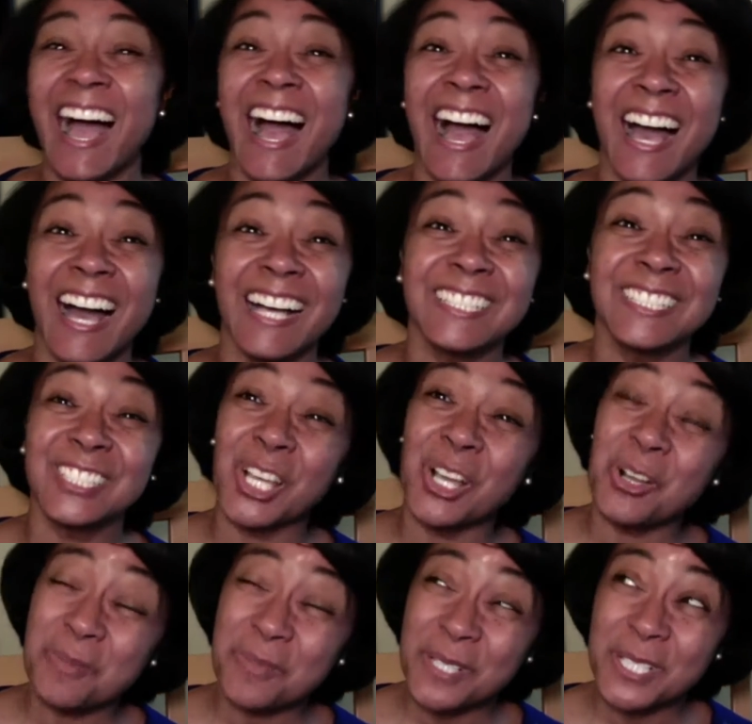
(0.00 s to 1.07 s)

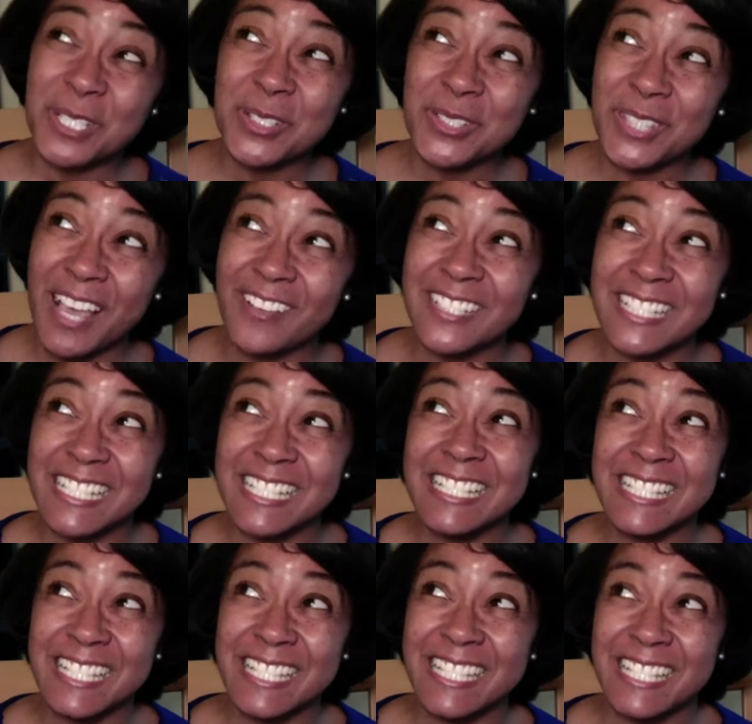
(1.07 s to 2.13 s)
October
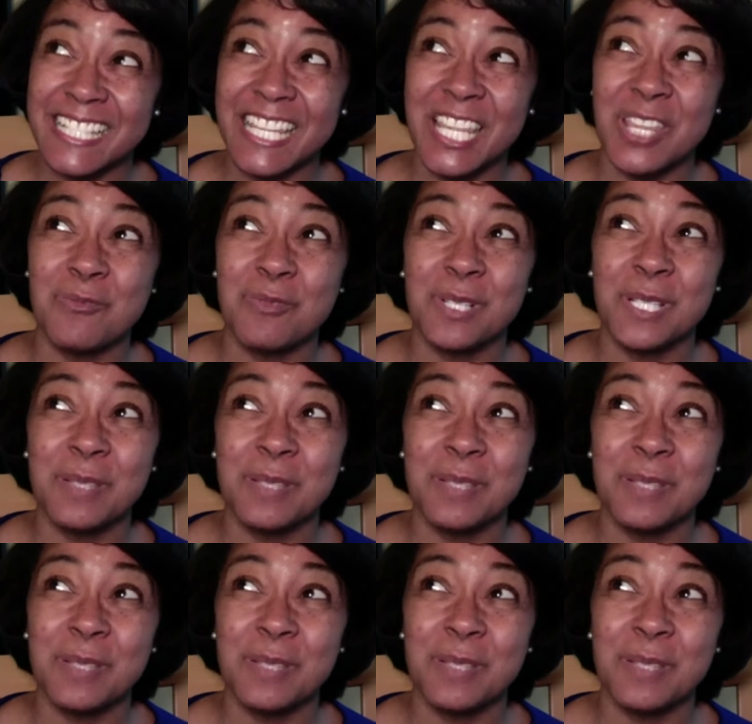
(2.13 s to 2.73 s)
2016 was